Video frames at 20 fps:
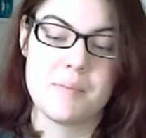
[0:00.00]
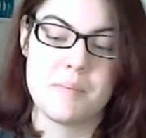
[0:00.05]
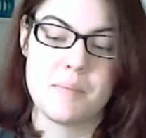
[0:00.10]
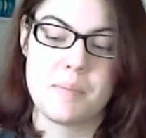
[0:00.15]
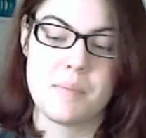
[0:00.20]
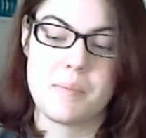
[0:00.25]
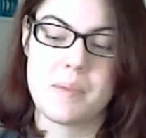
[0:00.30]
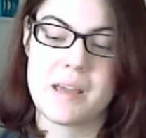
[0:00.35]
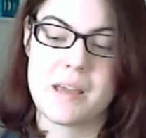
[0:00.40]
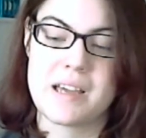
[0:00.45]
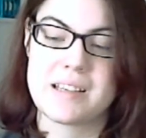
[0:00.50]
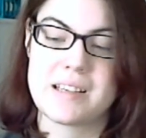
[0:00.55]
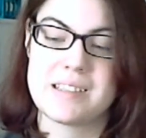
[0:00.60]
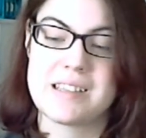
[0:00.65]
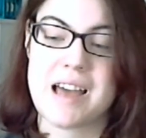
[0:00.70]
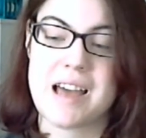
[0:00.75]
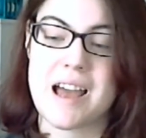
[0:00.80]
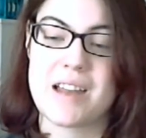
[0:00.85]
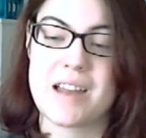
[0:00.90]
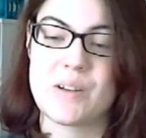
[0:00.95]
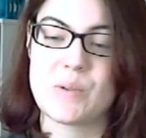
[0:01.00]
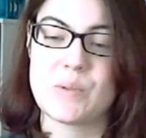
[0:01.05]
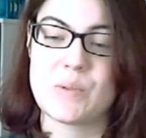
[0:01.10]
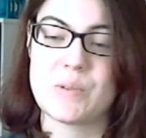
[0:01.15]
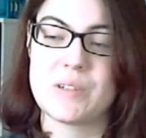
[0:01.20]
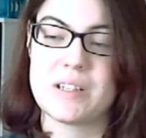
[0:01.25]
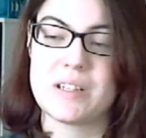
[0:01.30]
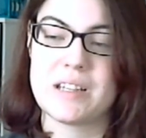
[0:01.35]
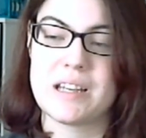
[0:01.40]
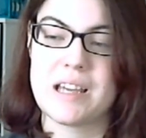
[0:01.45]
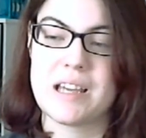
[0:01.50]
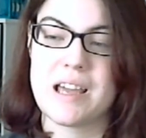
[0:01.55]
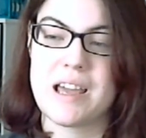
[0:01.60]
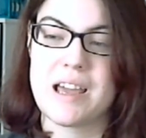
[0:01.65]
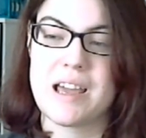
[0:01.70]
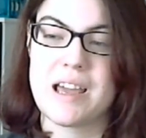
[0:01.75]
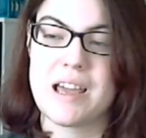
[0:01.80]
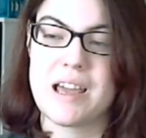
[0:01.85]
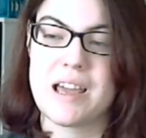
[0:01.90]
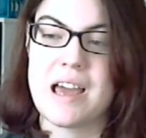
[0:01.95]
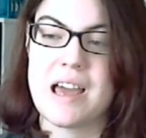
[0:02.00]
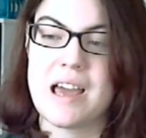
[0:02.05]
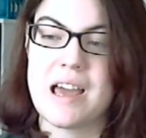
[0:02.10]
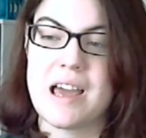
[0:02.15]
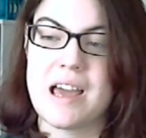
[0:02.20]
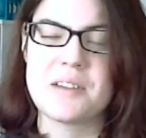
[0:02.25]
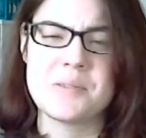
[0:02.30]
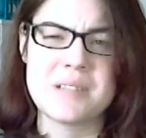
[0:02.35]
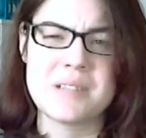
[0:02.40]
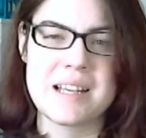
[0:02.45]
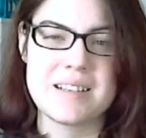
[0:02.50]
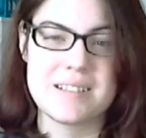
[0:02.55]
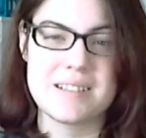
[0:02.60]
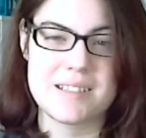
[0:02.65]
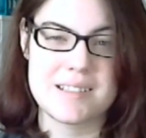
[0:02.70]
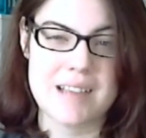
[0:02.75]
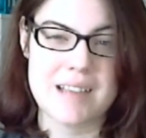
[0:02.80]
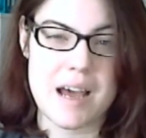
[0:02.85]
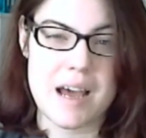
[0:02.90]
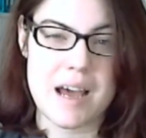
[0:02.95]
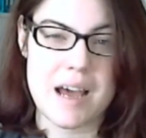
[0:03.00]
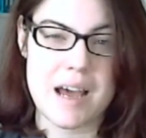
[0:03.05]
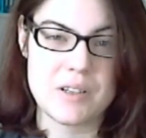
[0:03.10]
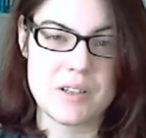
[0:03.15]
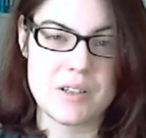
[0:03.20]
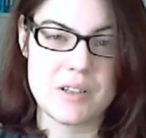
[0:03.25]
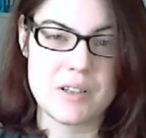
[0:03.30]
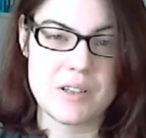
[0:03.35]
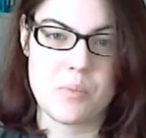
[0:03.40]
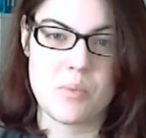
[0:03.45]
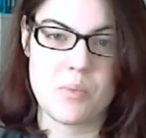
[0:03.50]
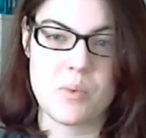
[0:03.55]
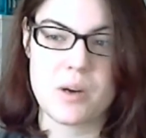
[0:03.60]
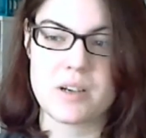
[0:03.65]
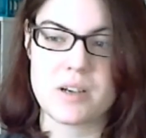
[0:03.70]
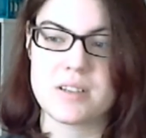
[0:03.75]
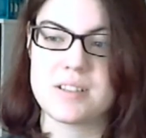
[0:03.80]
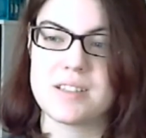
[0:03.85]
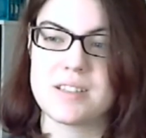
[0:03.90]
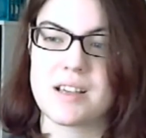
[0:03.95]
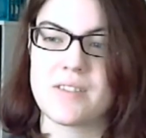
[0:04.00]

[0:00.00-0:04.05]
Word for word: Because I don't I don't tend to stop to look up words